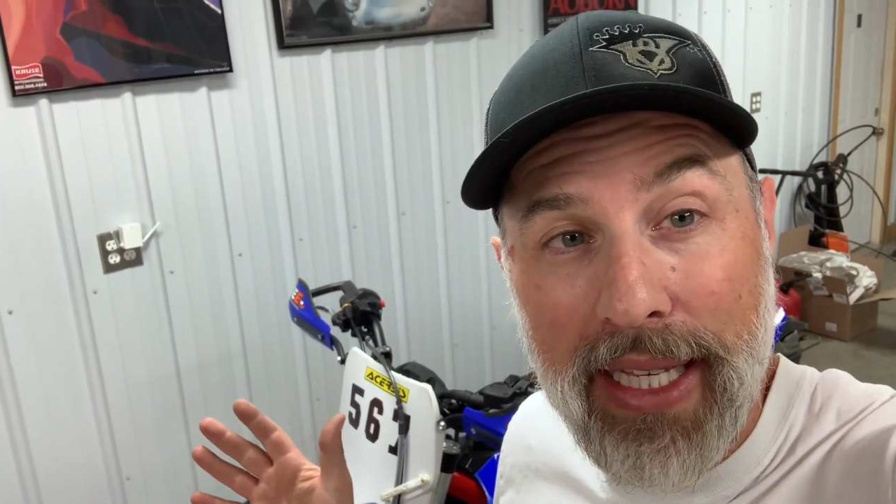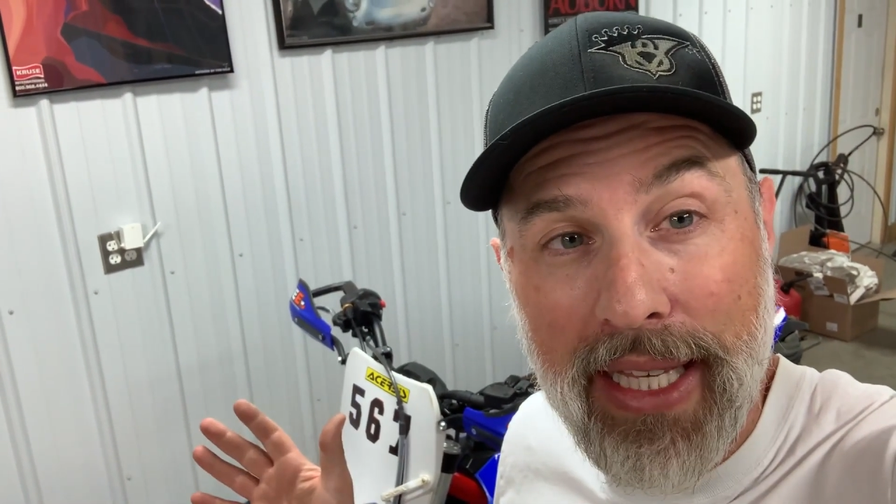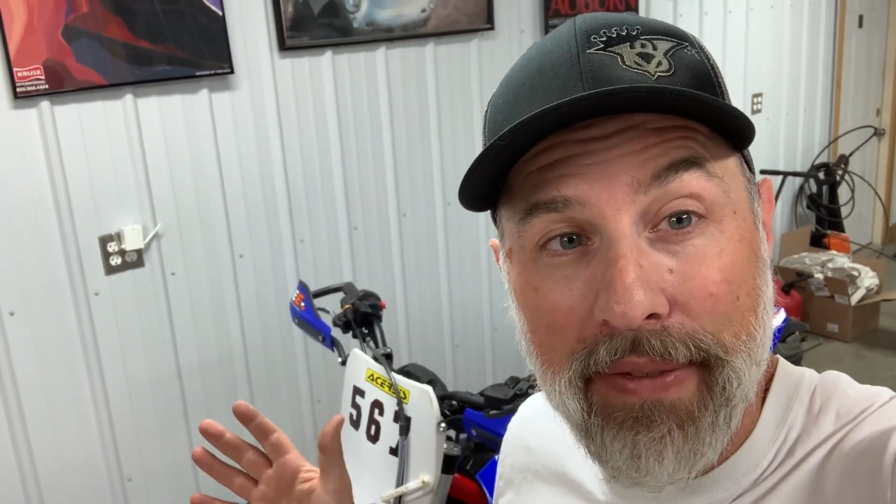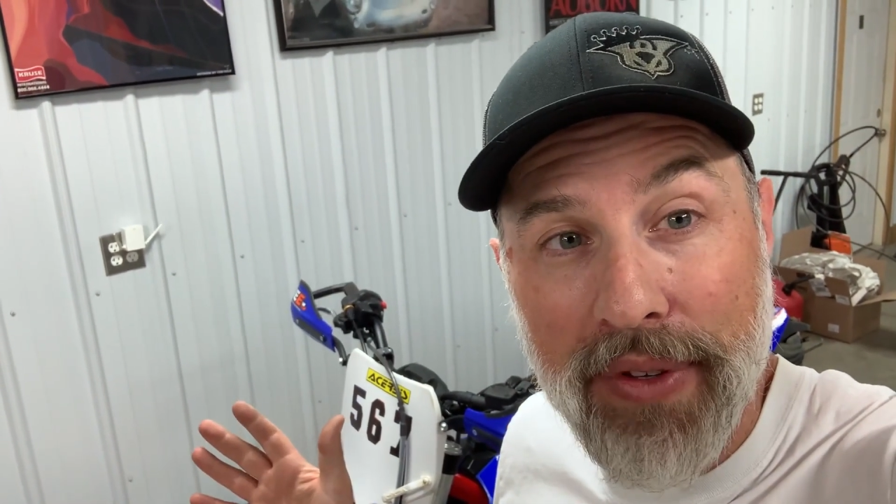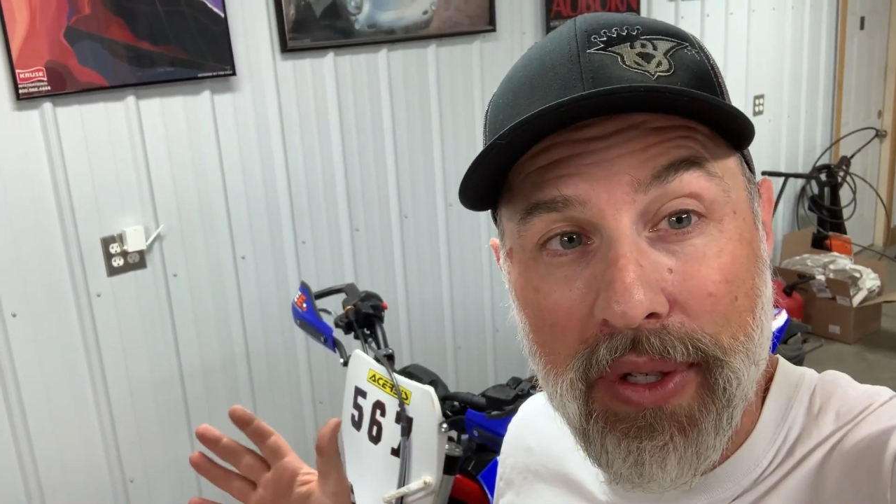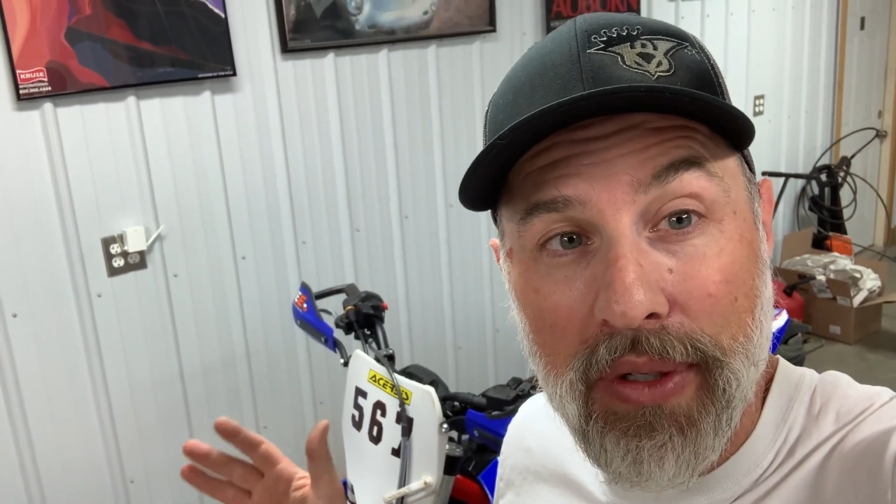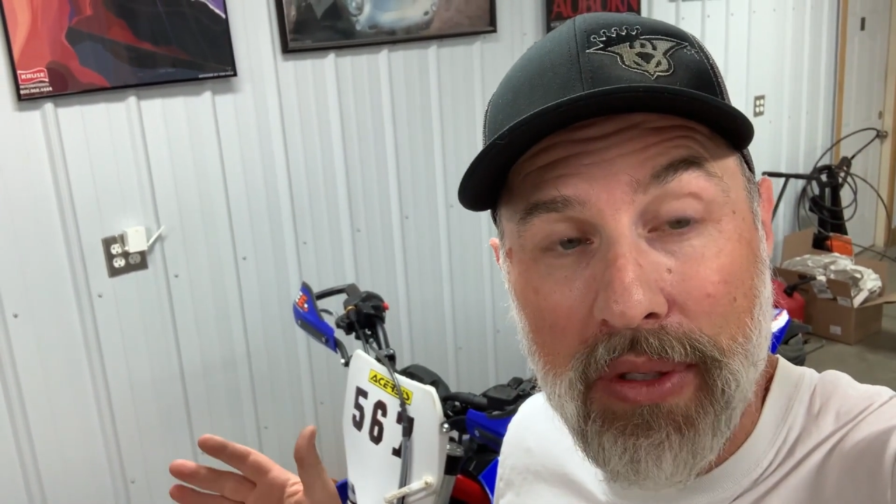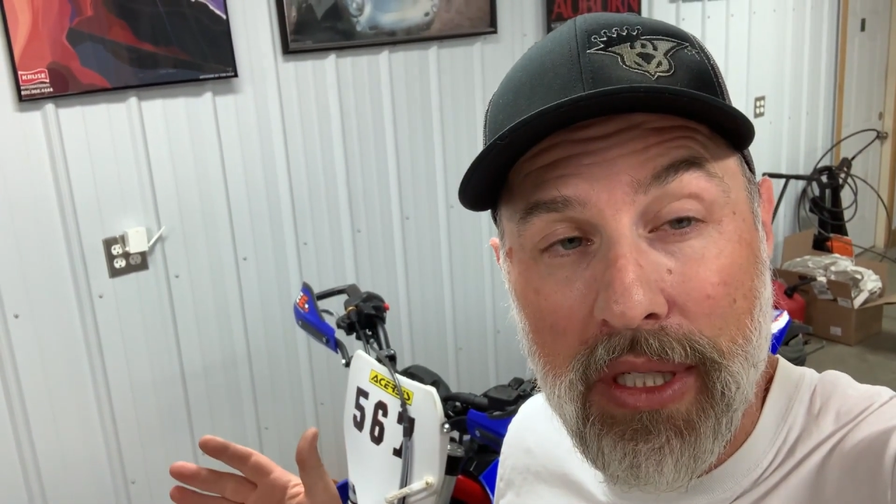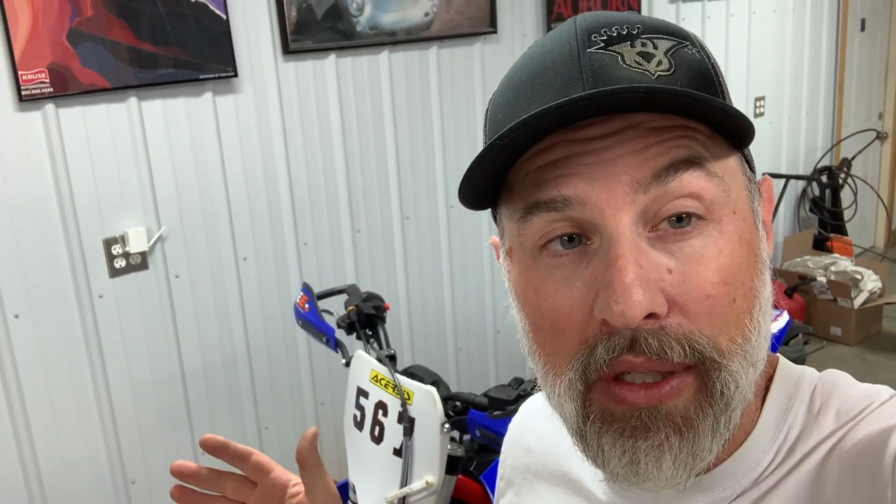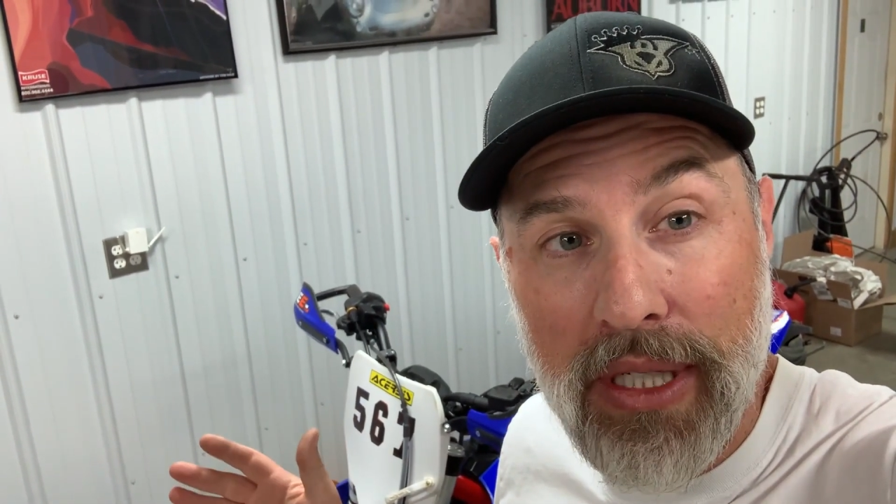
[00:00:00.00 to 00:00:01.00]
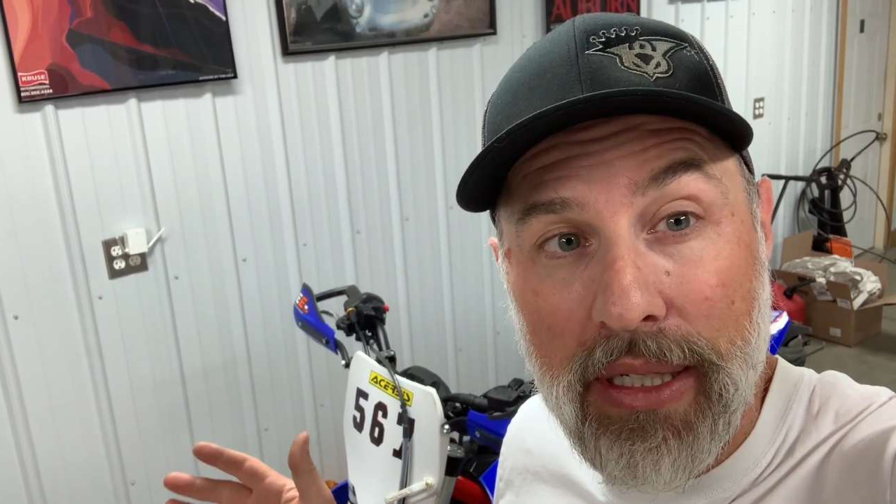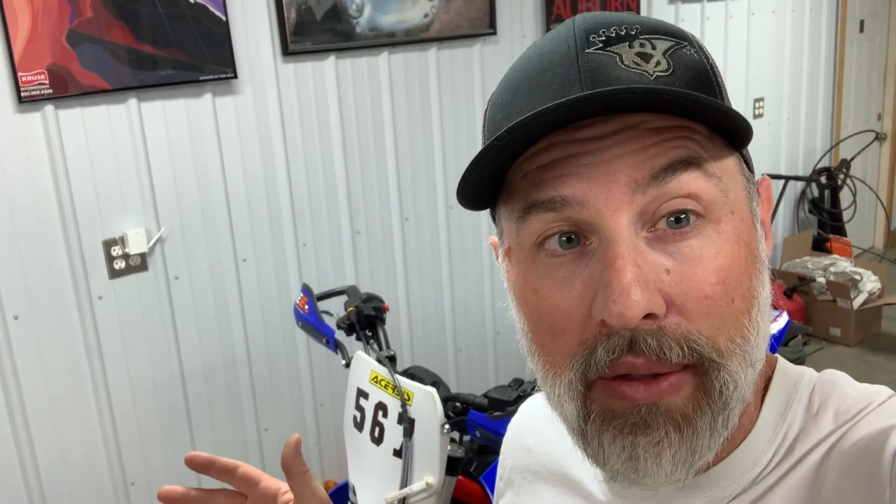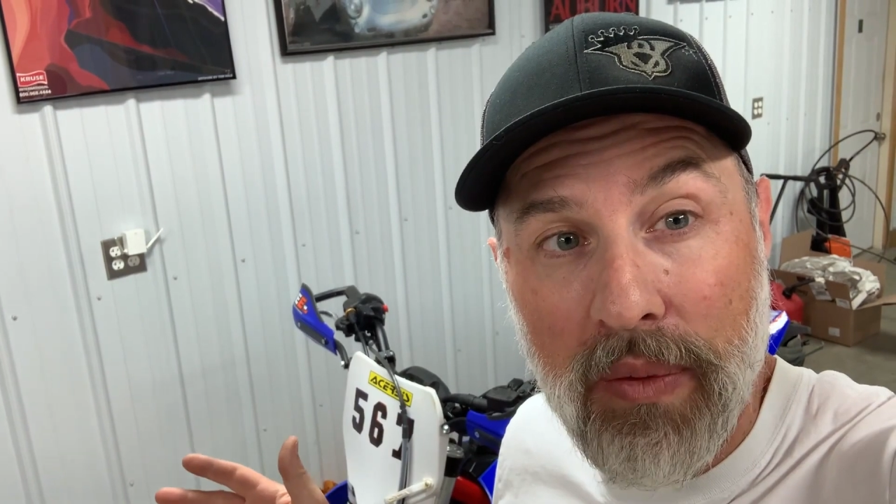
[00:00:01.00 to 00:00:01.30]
they give you to